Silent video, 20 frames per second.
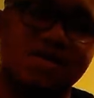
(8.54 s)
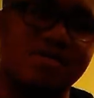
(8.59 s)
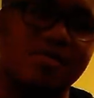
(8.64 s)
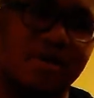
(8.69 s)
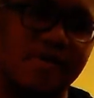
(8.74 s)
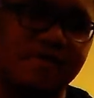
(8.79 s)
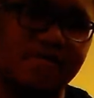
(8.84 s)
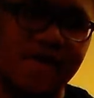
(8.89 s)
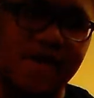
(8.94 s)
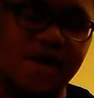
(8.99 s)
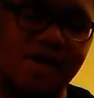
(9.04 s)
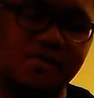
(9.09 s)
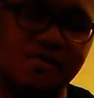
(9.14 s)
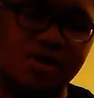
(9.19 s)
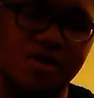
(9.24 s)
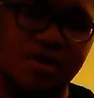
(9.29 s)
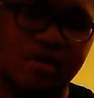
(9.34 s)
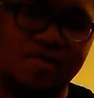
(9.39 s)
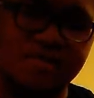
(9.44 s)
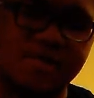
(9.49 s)
see my
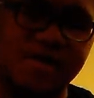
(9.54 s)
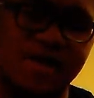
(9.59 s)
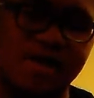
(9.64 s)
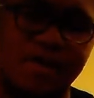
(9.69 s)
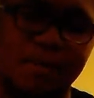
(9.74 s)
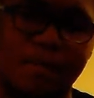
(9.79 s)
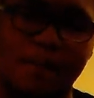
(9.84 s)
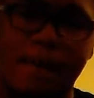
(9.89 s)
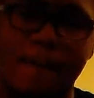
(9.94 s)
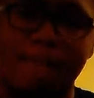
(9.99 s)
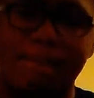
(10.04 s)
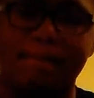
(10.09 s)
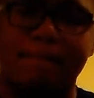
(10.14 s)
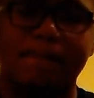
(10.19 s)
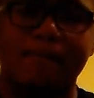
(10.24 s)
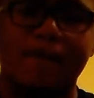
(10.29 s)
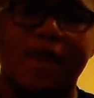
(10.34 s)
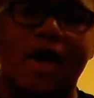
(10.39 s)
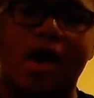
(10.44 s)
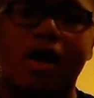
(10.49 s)
fam. You know what I'm saying?
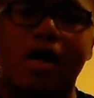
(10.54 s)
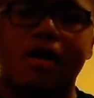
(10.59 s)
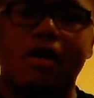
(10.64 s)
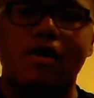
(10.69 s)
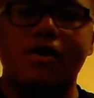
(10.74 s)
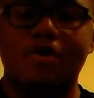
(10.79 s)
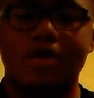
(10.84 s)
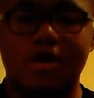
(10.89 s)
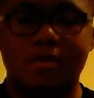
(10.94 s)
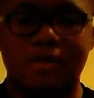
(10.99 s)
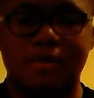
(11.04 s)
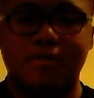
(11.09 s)
Okay,